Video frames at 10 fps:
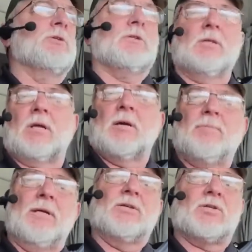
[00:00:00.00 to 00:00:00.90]
that the
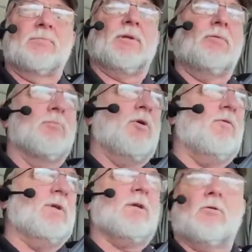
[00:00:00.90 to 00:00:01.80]
company has simply
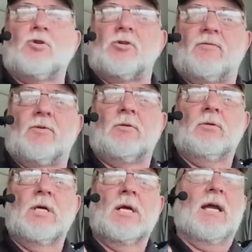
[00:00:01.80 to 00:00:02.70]
removed the gear shifter
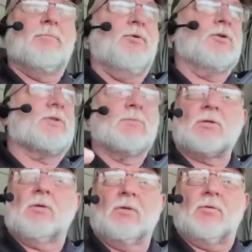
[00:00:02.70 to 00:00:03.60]
and put some
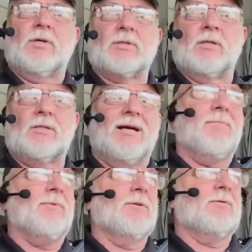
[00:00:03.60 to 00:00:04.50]
solenoids on the
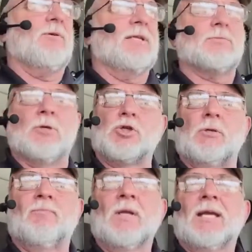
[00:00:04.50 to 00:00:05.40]
top of the
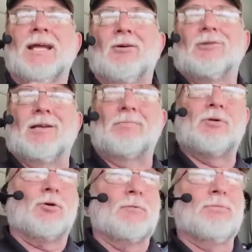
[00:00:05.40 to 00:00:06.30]
transmission and hooked it up
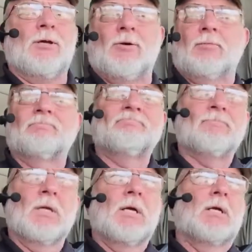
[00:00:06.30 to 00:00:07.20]
to a computer.
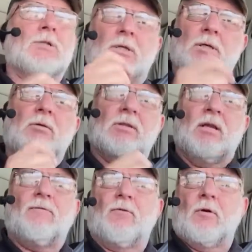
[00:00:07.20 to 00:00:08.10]
Do you
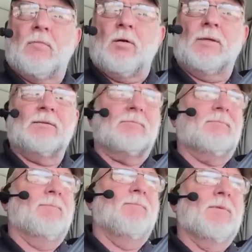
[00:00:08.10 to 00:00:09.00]
think for a moment
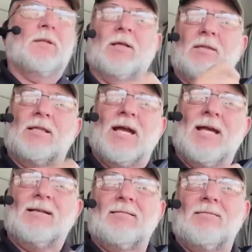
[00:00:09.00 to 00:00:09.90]
that
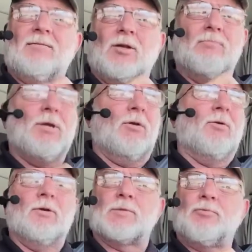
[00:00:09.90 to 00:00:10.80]
that
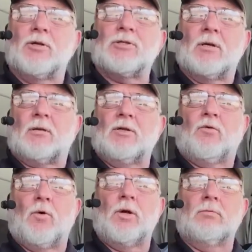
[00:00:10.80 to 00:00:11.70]
computer is pressing the clutch
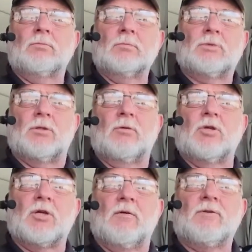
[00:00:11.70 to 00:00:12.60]
for you to do the
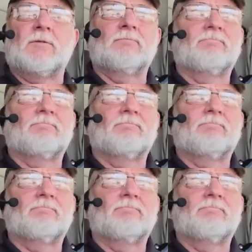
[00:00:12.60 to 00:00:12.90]
shift?